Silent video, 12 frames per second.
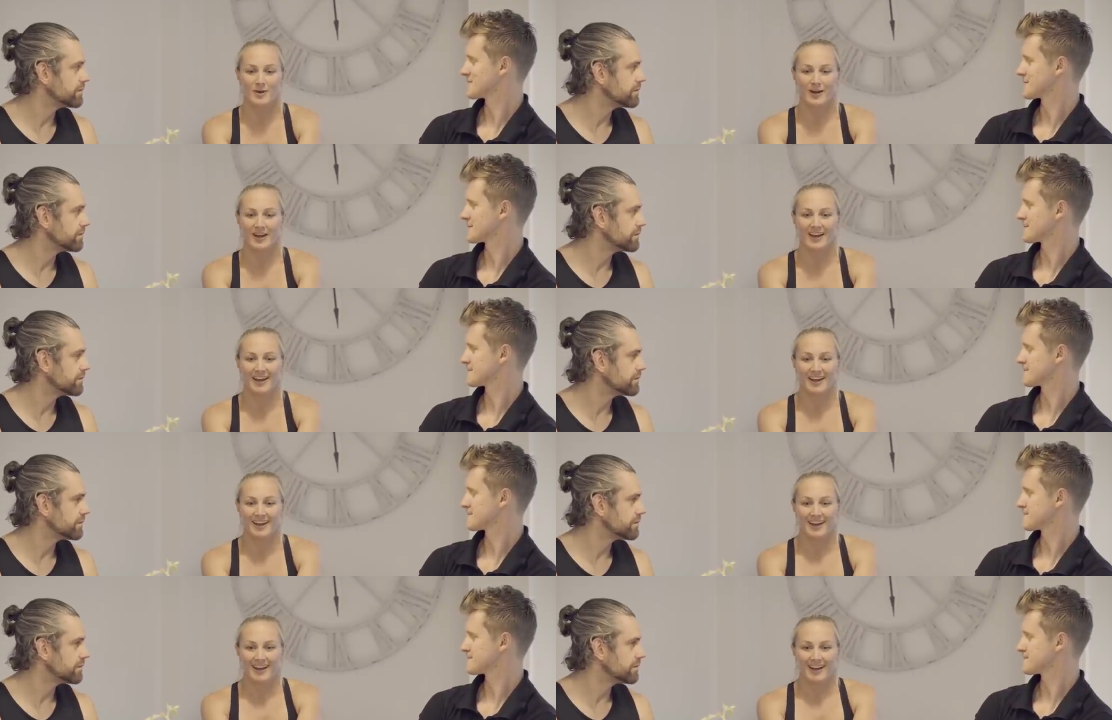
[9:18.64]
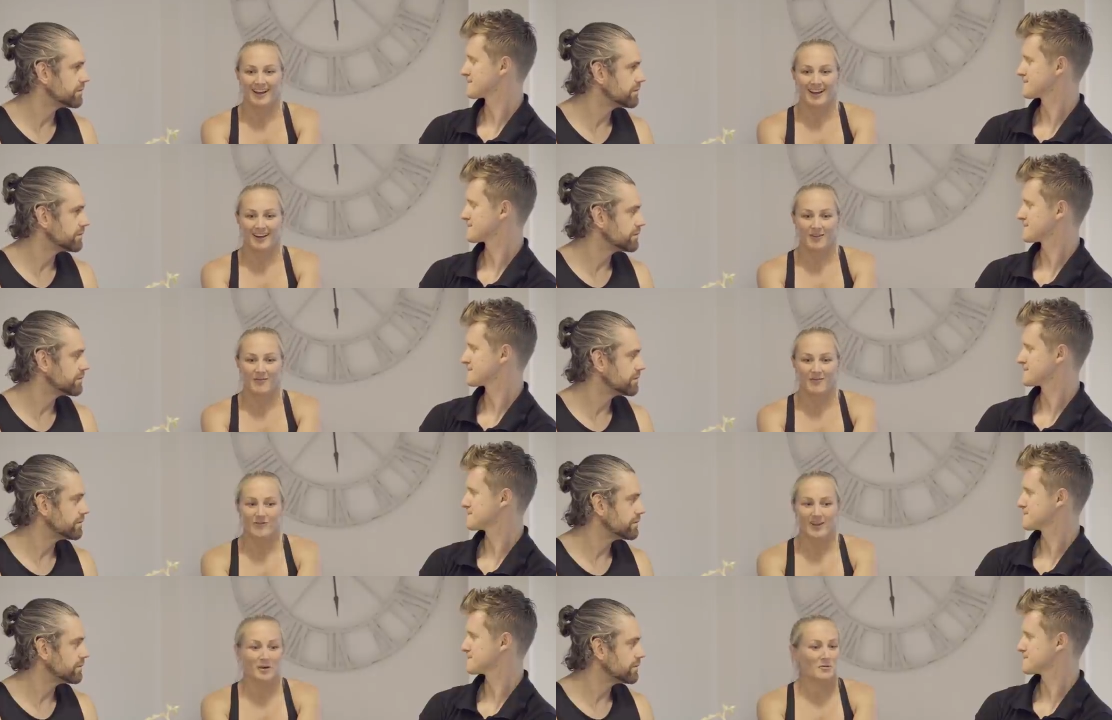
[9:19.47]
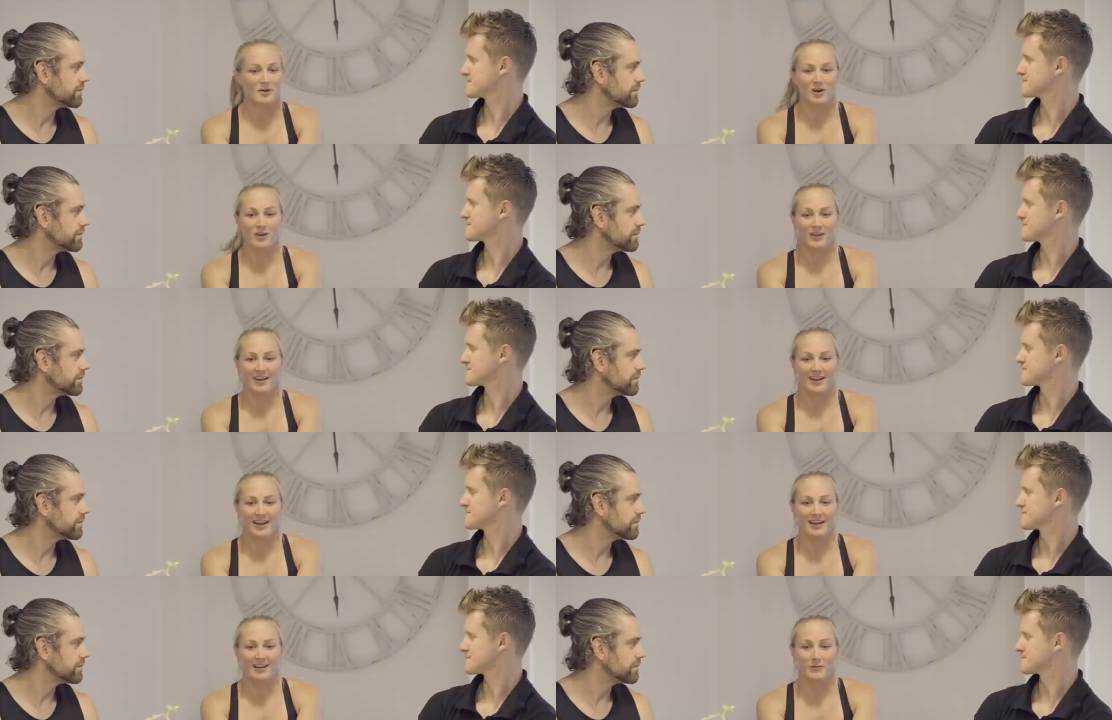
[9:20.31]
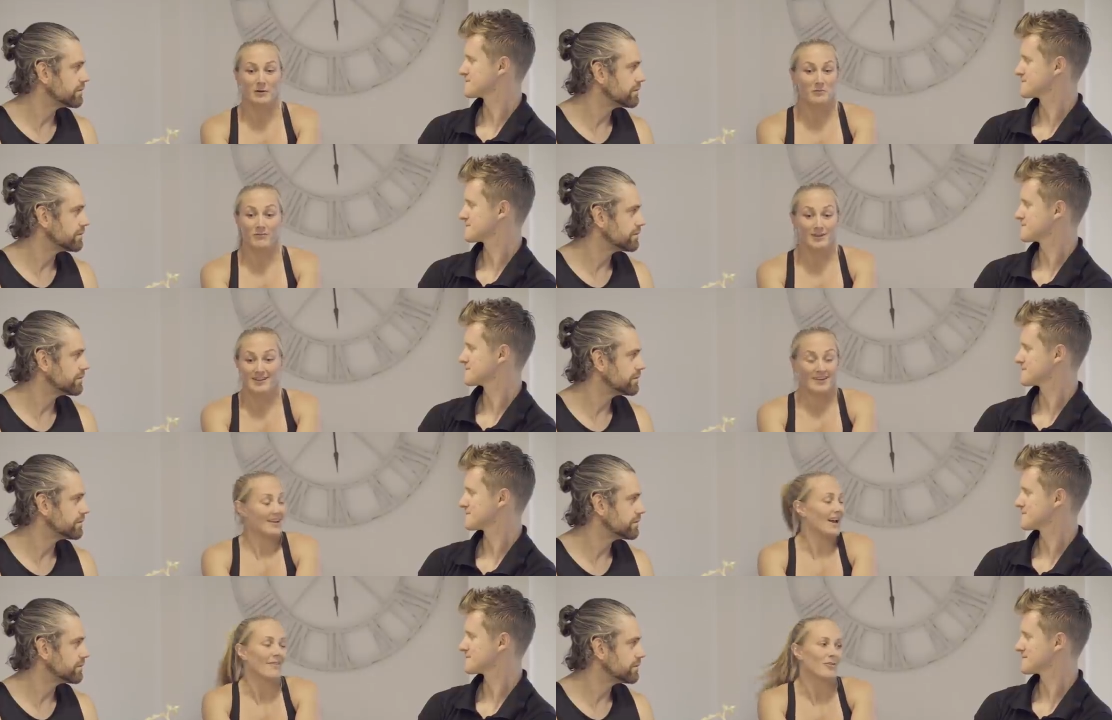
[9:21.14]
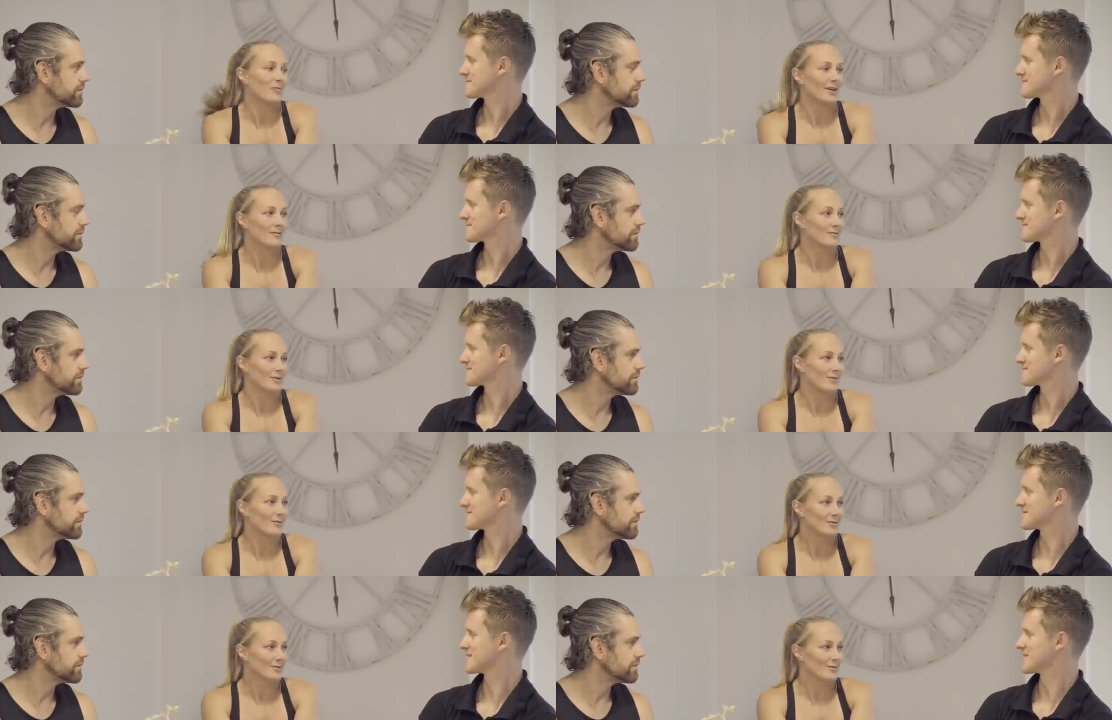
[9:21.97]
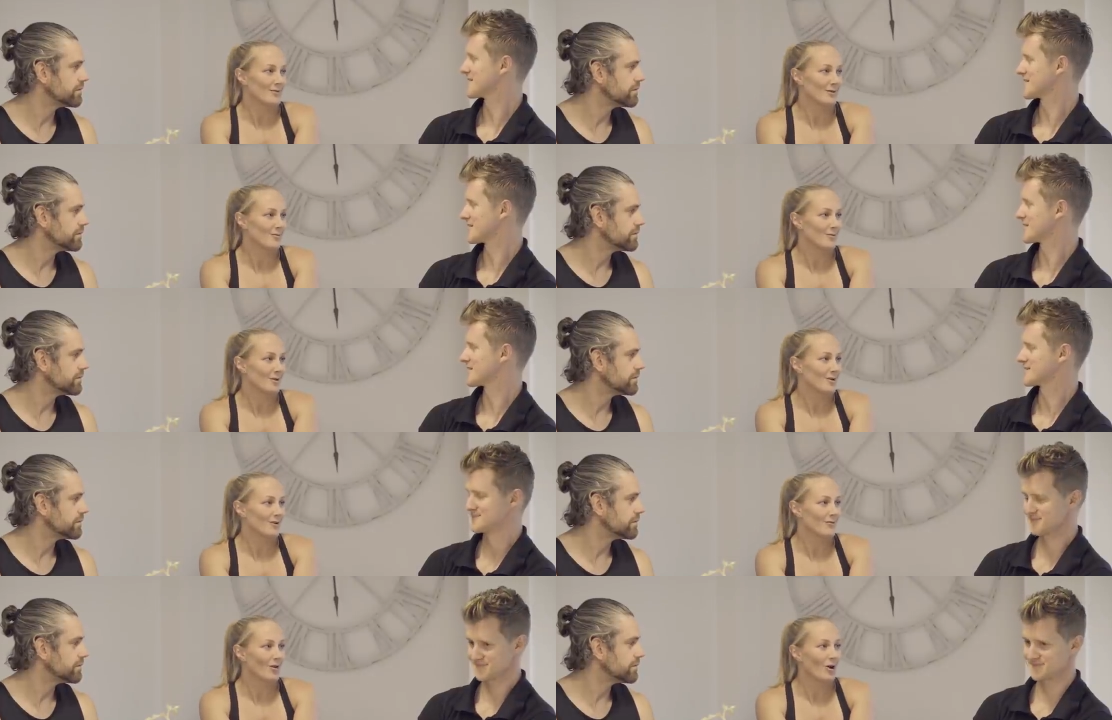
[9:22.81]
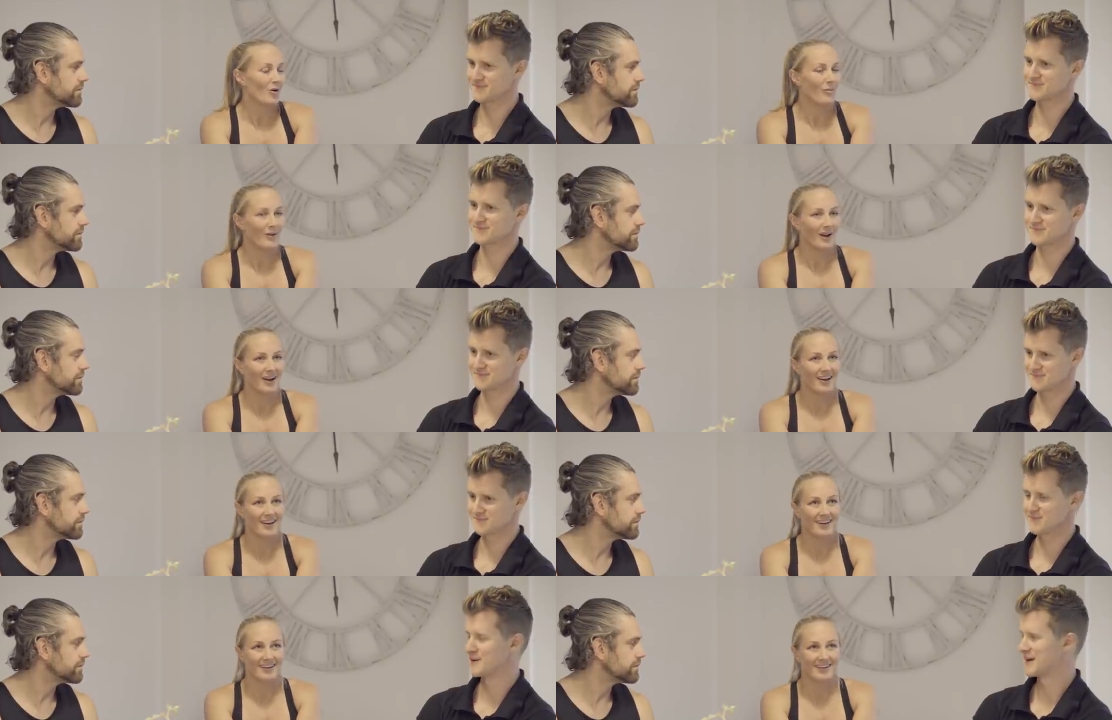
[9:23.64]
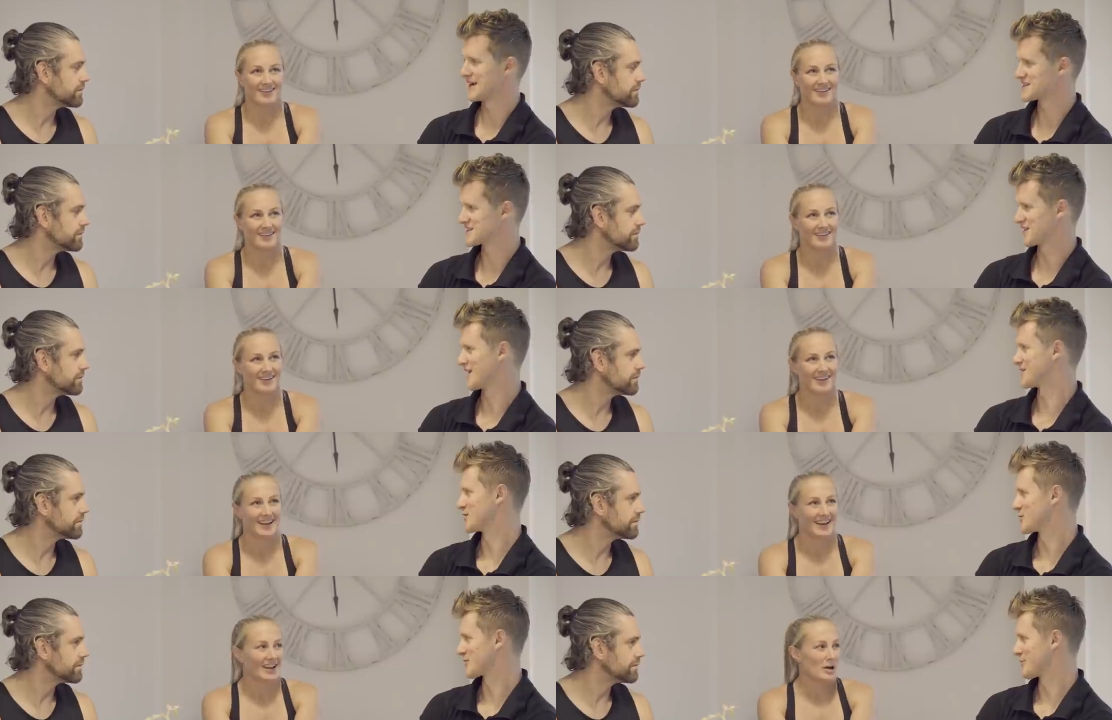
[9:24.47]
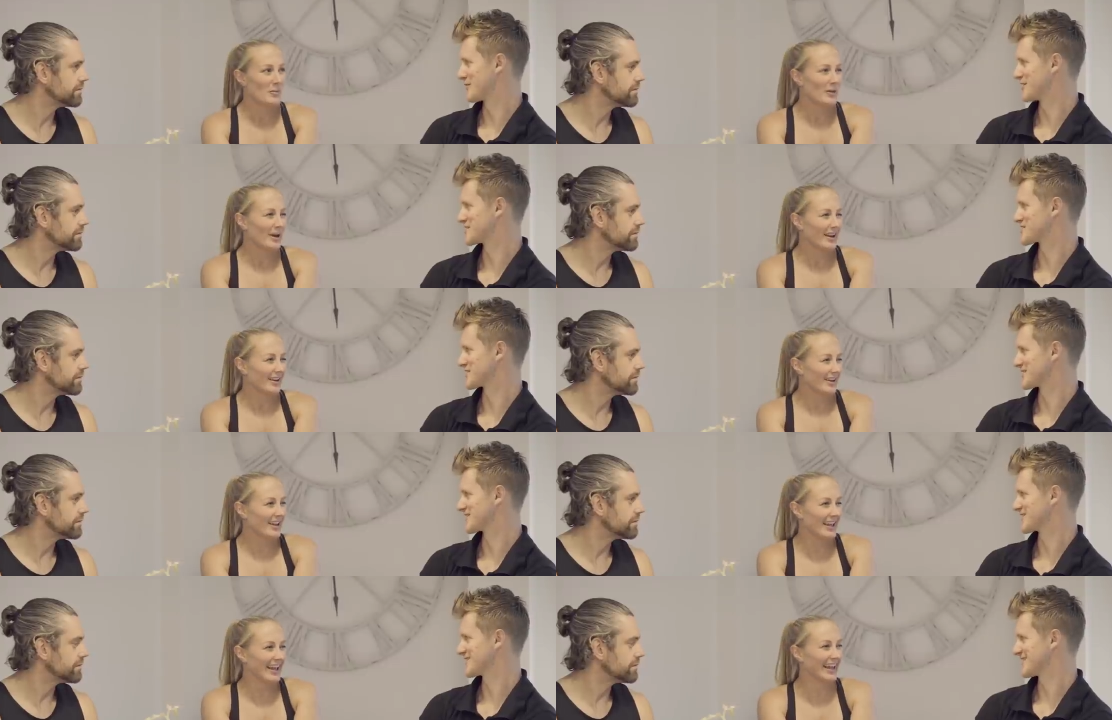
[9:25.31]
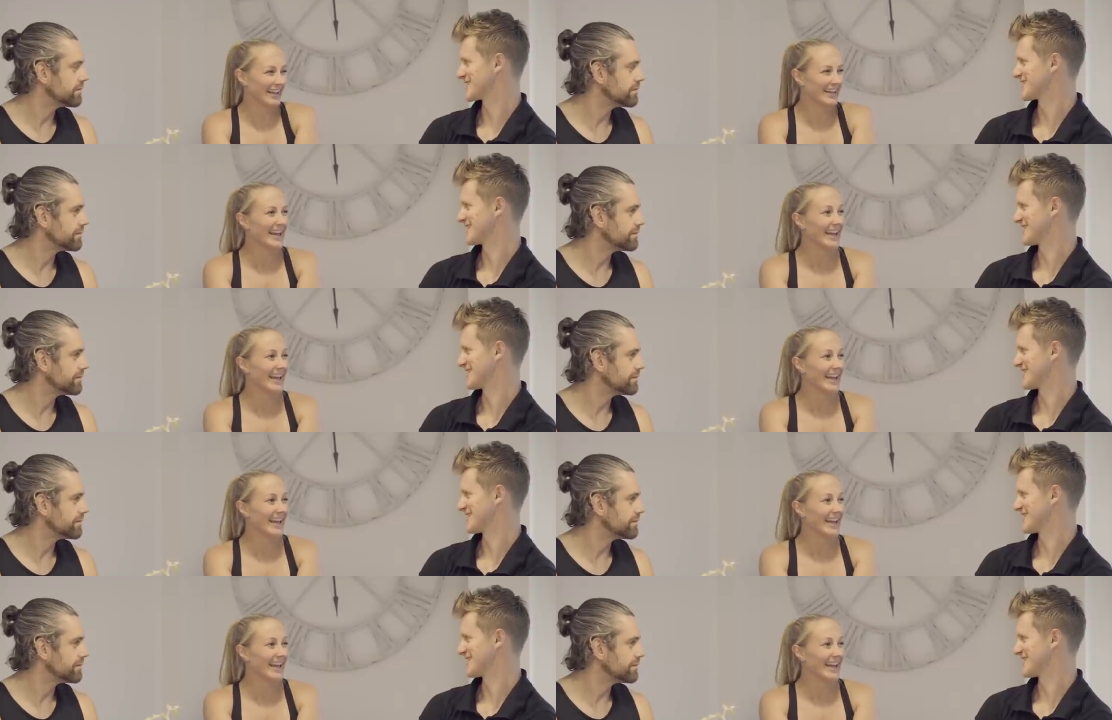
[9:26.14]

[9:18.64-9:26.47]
Speaker 1: but um, yeah, when we got there, like we, we didn't have the best results that yeah. we, we could have got, but
Speaker 2: less than ideal preparation. It,